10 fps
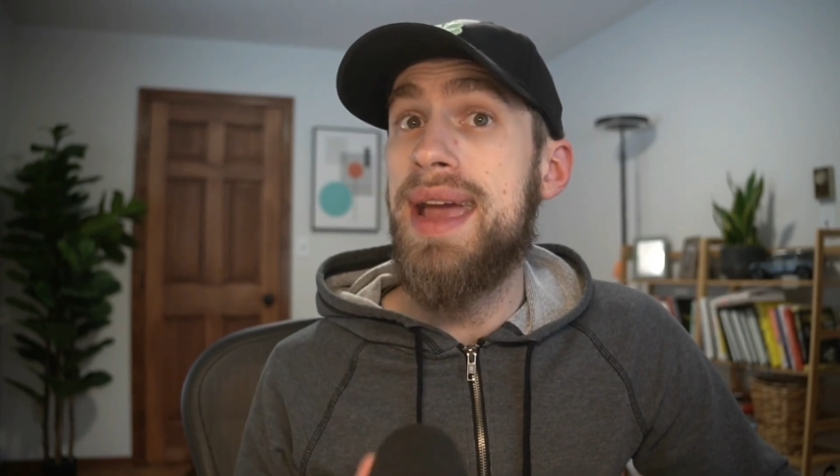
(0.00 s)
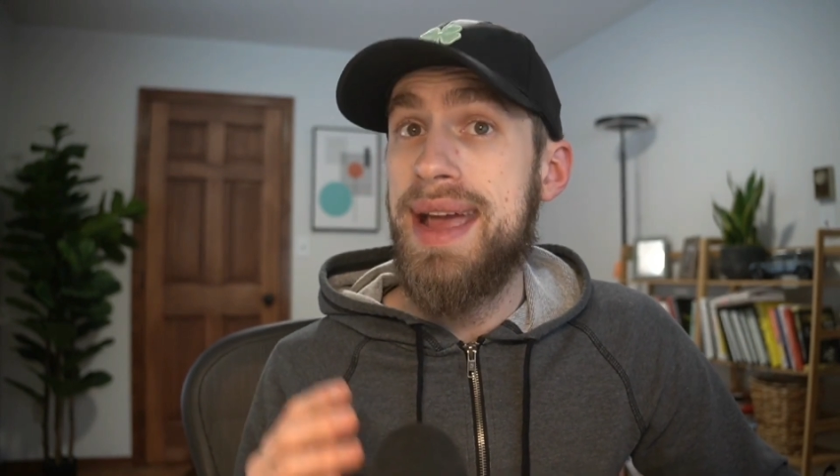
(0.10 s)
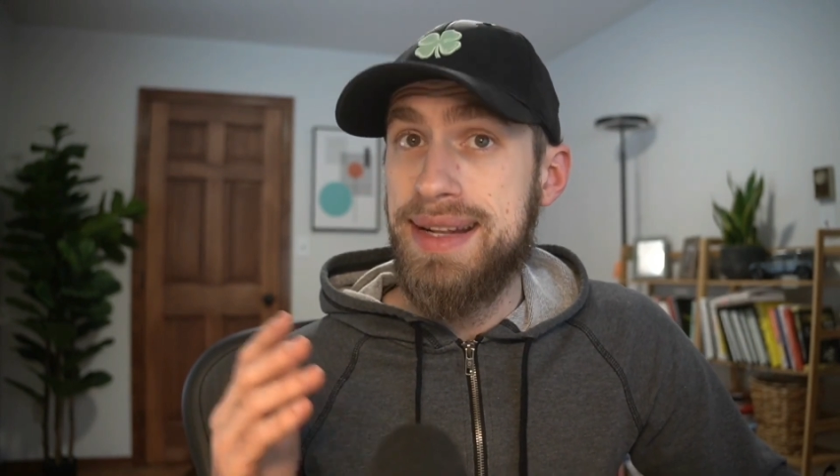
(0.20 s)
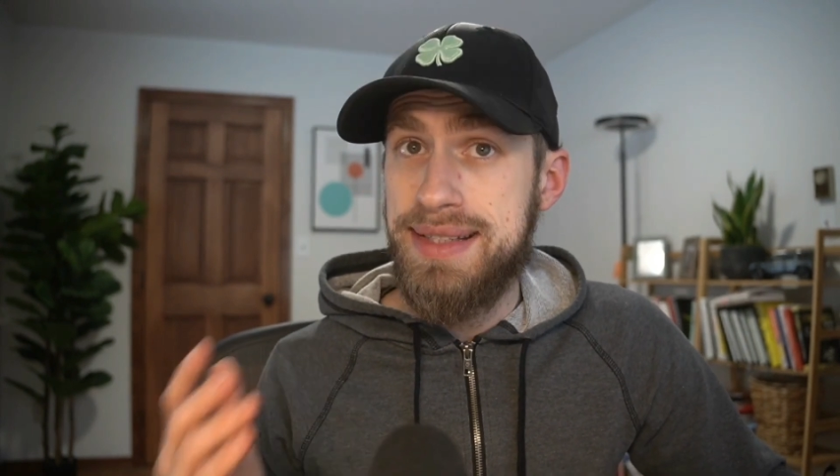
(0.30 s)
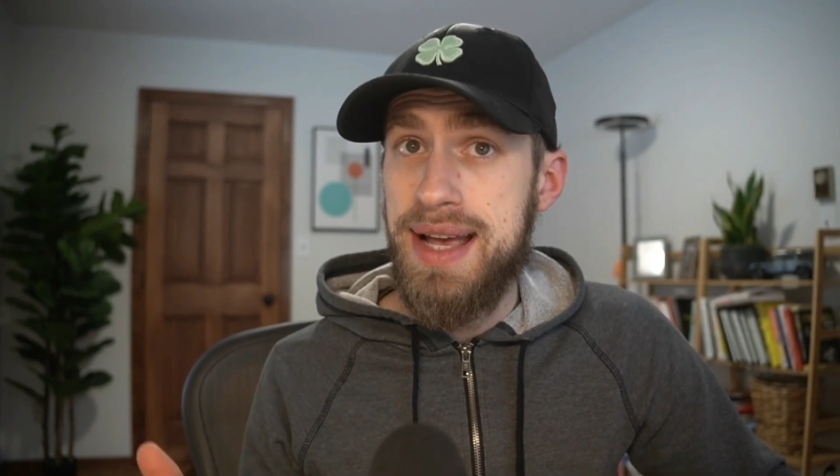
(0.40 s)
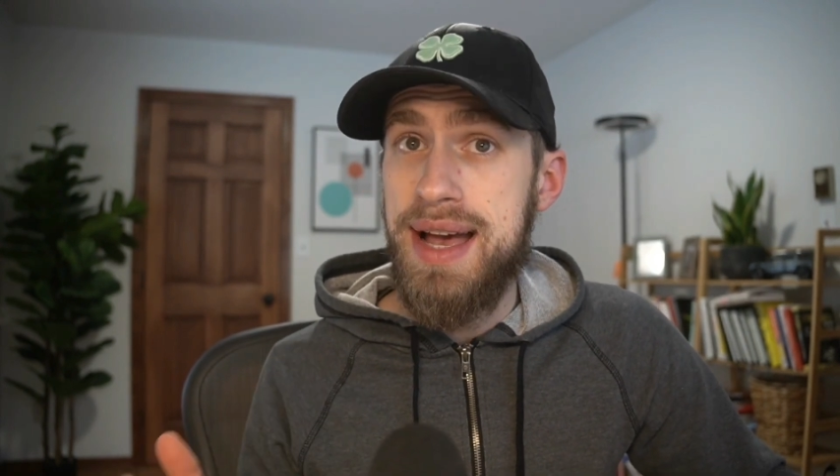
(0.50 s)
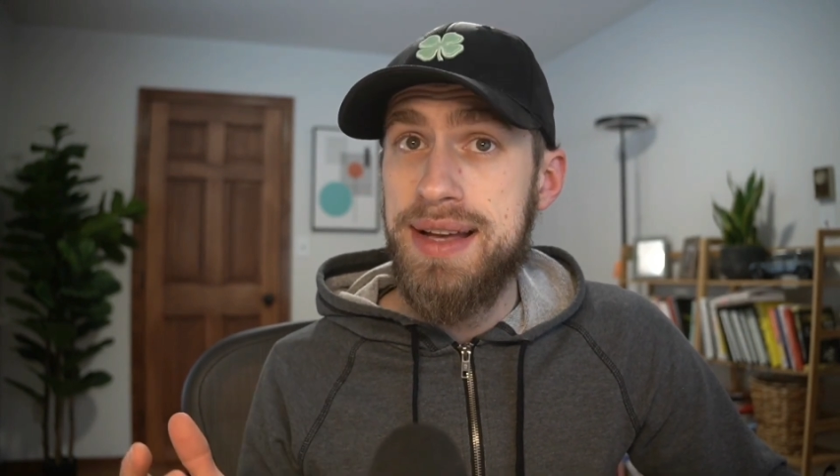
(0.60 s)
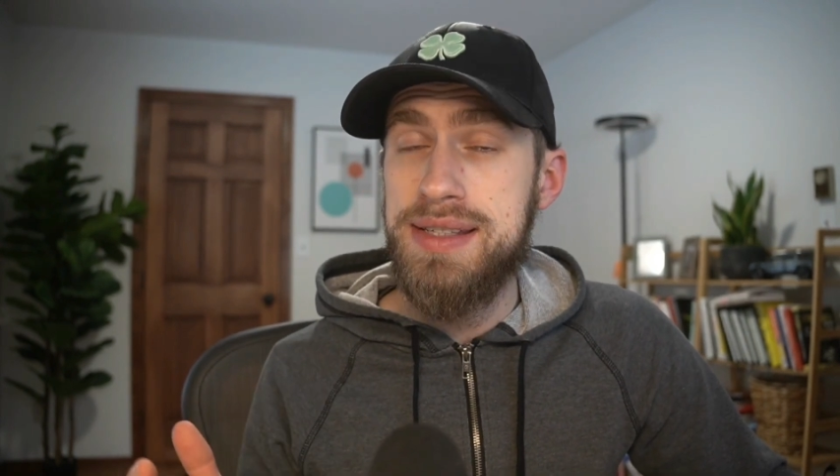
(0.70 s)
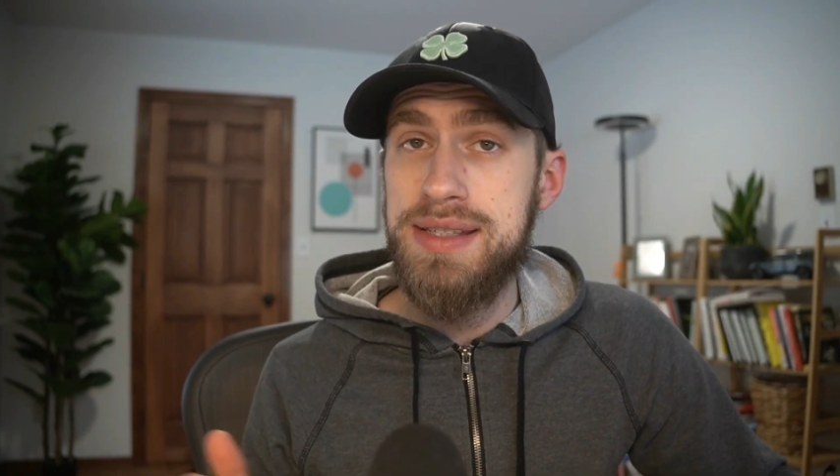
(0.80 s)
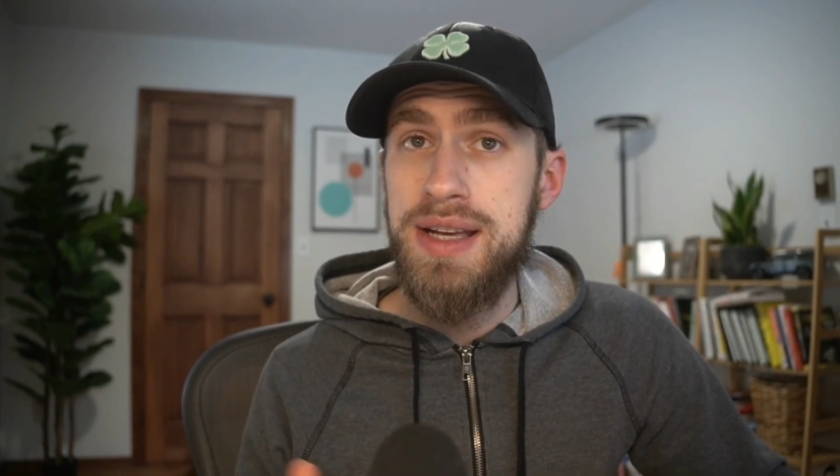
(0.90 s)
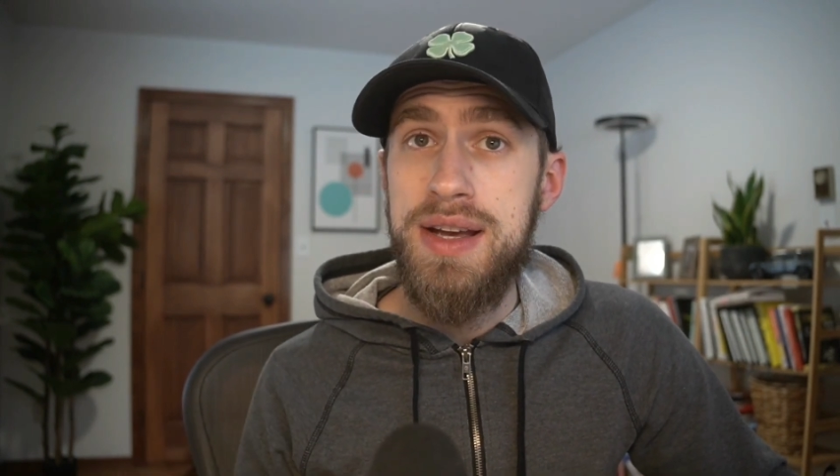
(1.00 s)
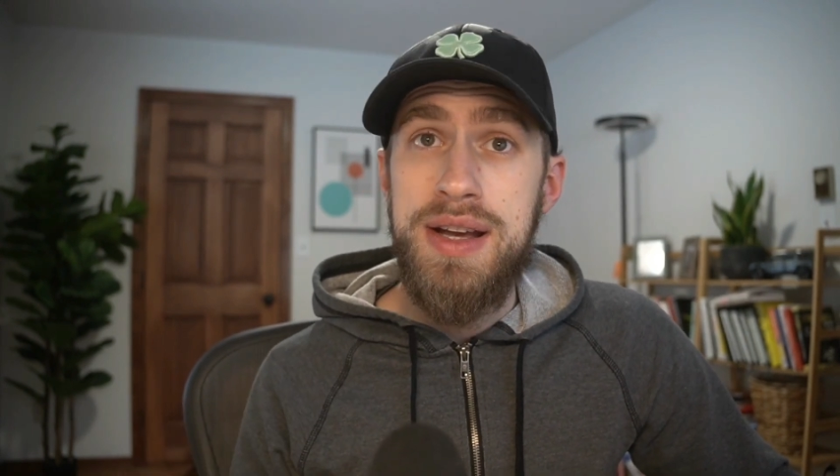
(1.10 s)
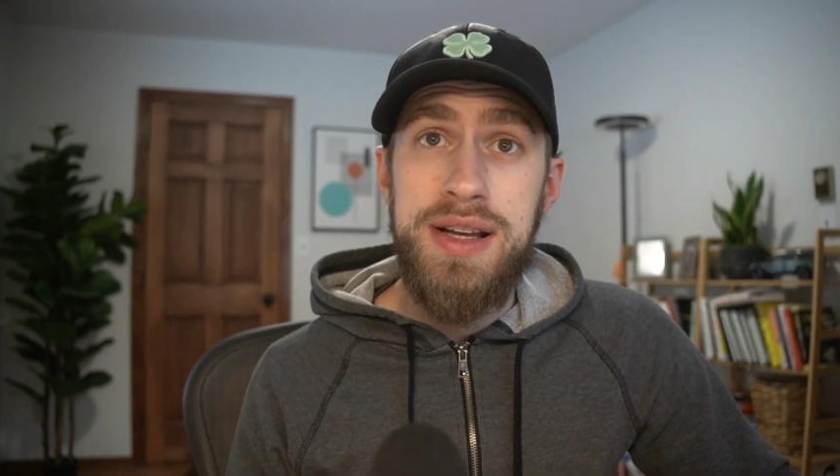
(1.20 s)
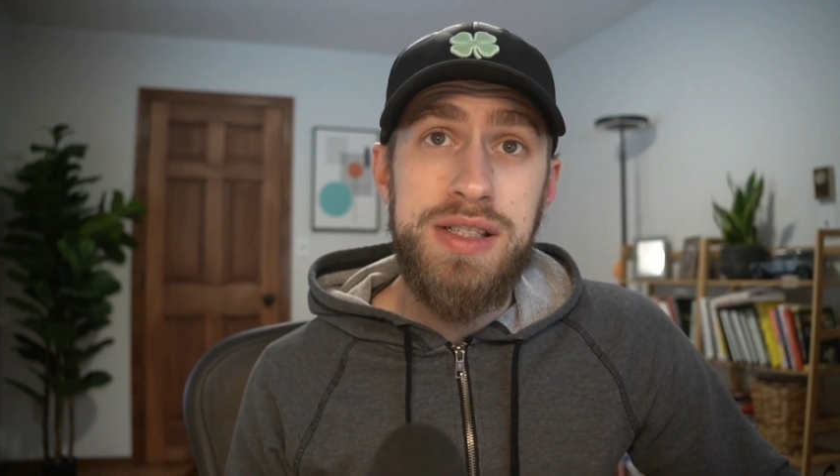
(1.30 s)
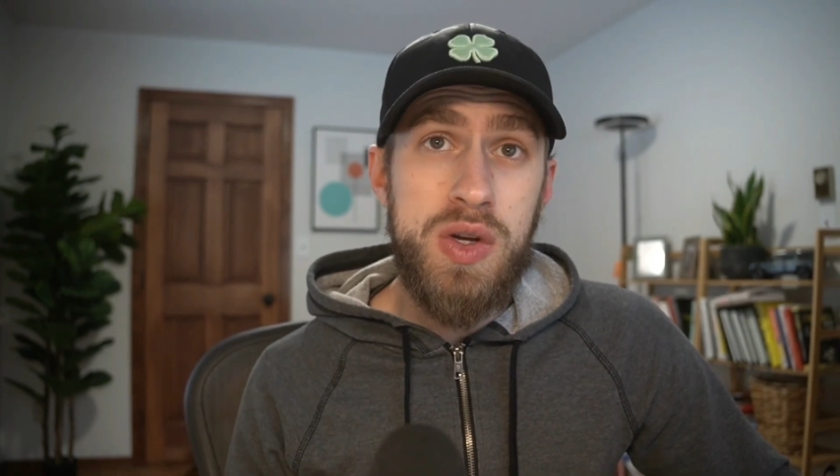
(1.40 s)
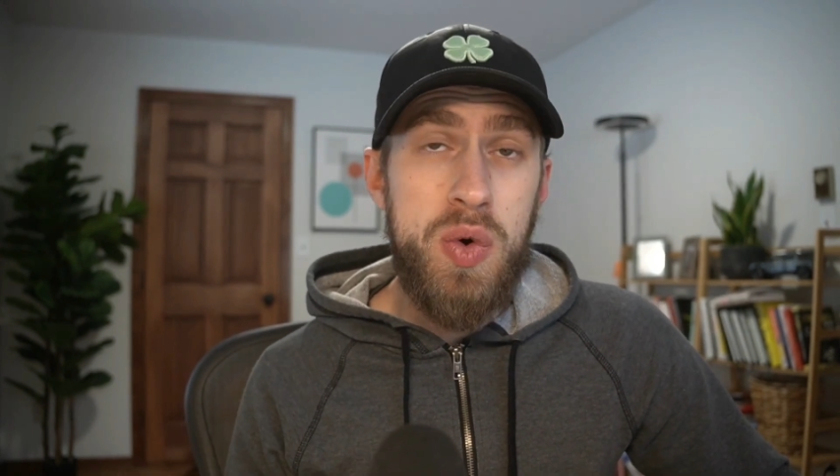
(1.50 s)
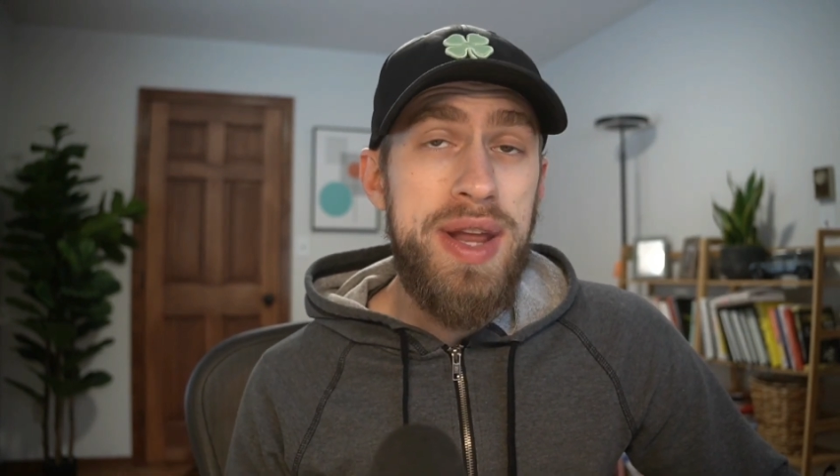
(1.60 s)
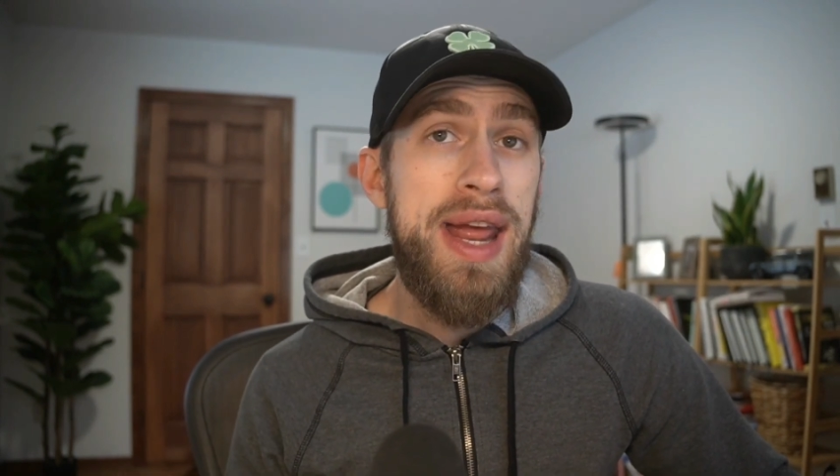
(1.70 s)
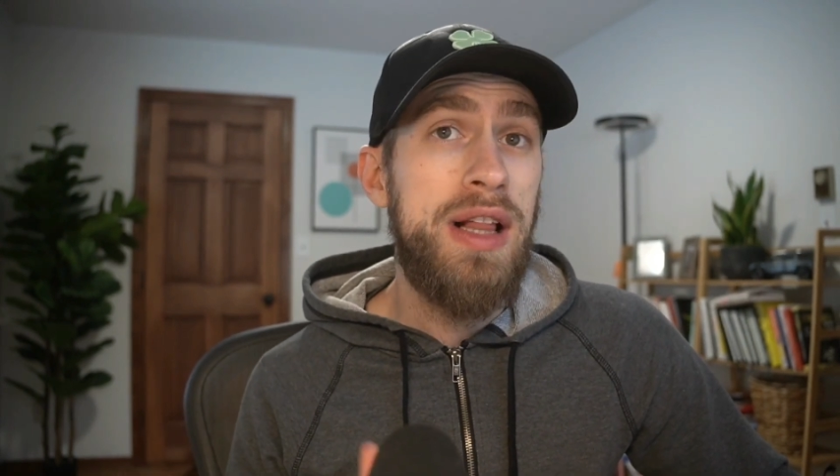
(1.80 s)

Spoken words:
and test, is create a